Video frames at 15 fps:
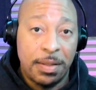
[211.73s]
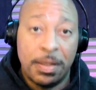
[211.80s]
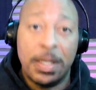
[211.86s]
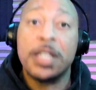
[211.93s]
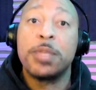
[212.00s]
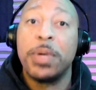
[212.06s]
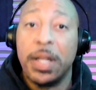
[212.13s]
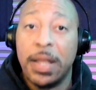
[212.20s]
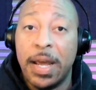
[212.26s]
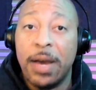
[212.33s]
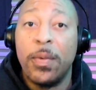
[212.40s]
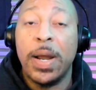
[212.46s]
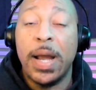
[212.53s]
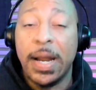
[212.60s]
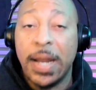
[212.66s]
Let's put it that
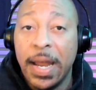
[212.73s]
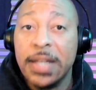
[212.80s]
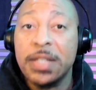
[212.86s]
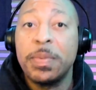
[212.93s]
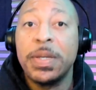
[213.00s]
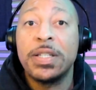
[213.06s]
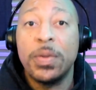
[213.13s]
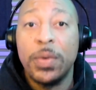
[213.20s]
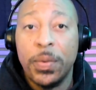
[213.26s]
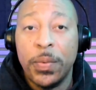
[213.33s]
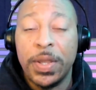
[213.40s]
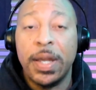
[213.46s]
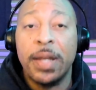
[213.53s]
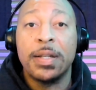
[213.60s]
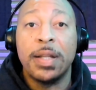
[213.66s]
way. I can't speak to it
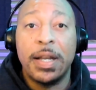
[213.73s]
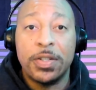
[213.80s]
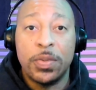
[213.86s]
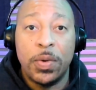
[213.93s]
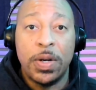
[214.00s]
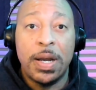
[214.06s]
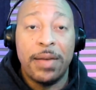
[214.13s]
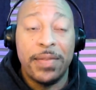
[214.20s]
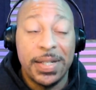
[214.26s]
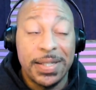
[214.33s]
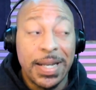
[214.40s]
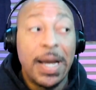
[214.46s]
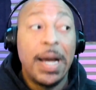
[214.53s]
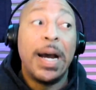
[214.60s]
with intellectual confidence.